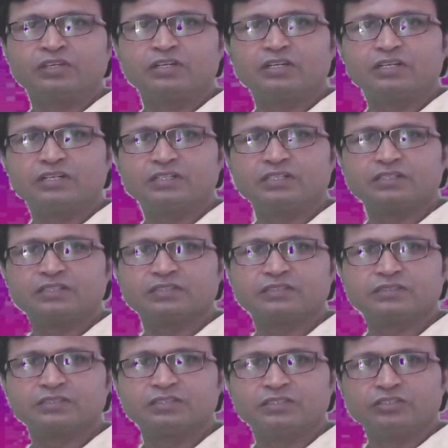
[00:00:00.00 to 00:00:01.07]

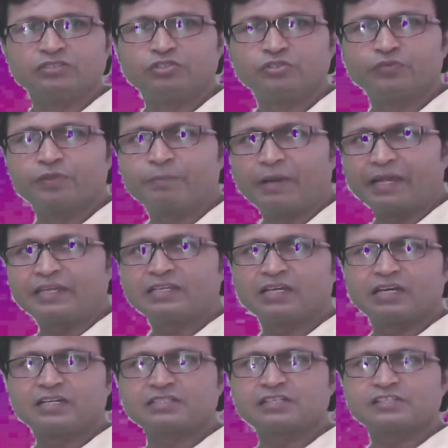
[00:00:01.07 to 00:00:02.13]
do we bind
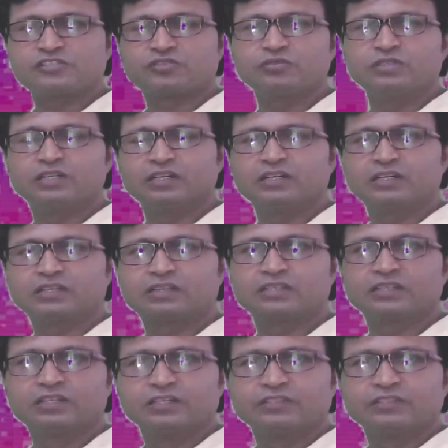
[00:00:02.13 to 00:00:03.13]
ourselves to the earth.